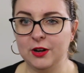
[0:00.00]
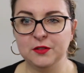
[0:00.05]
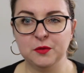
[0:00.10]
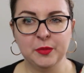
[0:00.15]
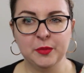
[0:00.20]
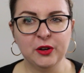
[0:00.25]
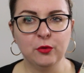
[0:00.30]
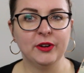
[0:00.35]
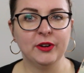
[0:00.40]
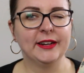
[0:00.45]

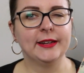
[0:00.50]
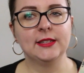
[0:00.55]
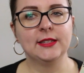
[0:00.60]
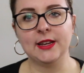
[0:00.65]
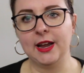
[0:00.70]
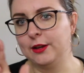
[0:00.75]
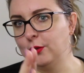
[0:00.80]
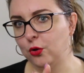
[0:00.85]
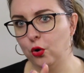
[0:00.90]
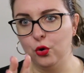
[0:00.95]
big rigs
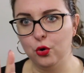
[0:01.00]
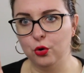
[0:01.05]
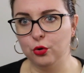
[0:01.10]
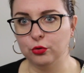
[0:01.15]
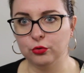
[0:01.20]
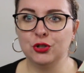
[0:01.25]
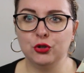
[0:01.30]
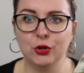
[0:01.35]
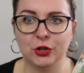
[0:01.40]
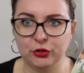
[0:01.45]
and long
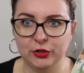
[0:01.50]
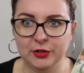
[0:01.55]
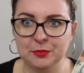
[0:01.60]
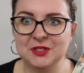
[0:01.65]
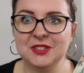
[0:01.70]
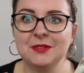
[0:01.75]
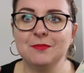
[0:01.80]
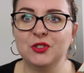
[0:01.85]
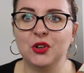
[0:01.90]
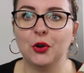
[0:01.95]
haul truck
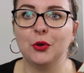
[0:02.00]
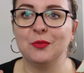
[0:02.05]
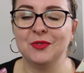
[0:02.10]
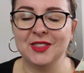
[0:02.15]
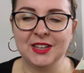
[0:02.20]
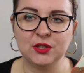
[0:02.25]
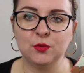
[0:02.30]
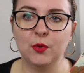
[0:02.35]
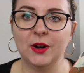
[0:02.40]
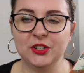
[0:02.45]
trips. So
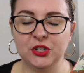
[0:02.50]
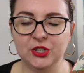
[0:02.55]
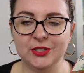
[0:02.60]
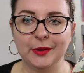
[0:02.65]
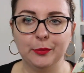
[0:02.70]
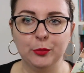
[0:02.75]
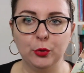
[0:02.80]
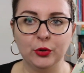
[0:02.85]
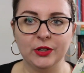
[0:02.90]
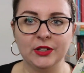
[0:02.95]
that's why she's
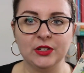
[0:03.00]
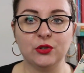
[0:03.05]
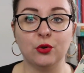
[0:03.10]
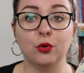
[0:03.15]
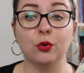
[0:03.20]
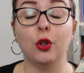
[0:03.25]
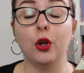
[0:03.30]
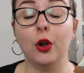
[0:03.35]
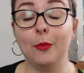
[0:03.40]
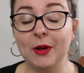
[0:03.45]
at boarding
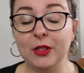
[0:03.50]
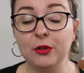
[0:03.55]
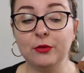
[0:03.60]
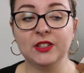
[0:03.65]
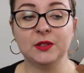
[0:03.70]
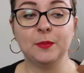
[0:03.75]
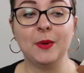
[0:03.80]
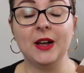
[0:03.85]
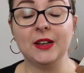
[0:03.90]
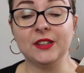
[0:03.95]
school. Her mother
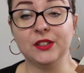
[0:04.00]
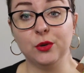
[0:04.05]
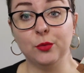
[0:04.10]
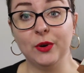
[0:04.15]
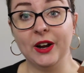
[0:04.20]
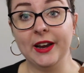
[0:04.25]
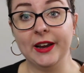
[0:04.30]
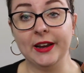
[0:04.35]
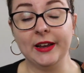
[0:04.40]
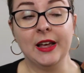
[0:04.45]
has passed
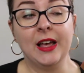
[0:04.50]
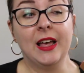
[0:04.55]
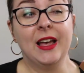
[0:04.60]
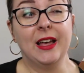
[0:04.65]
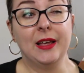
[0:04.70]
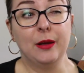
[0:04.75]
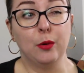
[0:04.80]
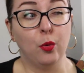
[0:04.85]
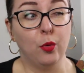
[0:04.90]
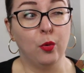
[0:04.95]
away,
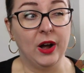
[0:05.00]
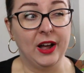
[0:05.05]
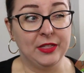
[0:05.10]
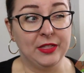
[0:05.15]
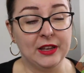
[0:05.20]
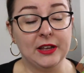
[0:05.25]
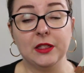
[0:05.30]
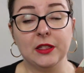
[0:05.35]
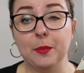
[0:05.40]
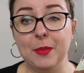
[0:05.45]
I
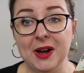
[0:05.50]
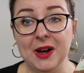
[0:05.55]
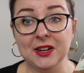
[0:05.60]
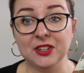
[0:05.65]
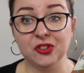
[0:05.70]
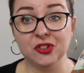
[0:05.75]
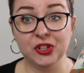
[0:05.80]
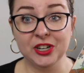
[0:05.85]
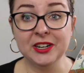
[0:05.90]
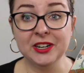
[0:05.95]
think, in the
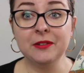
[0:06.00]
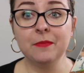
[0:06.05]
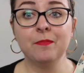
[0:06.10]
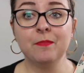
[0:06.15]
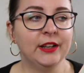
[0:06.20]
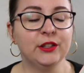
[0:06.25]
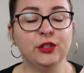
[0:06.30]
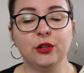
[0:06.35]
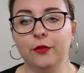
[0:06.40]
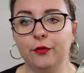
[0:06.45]
past year.
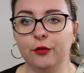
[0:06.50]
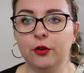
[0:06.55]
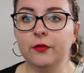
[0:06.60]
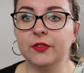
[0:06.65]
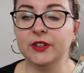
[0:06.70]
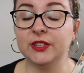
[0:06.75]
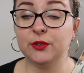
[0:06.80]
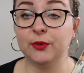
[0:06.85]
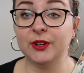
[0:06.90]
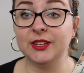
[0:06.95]
And so for
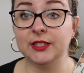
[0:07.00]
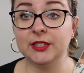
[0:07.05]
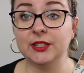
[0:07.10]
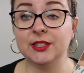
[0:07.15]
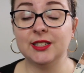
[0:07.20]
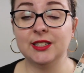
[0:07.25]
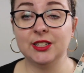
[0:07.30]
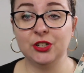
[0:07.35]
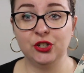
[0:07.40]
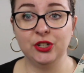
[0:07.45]
obvious
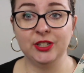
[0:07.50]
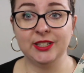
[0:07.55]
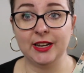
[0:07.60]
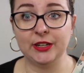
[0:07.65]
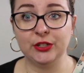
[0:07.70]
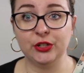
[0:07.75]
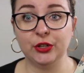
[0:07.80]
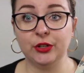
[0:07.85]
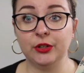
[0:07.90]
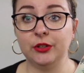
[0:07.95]
reasons, she's
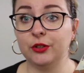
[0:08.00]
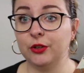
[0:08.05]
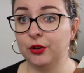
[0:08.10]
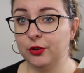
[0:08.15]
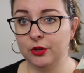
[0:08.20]
had to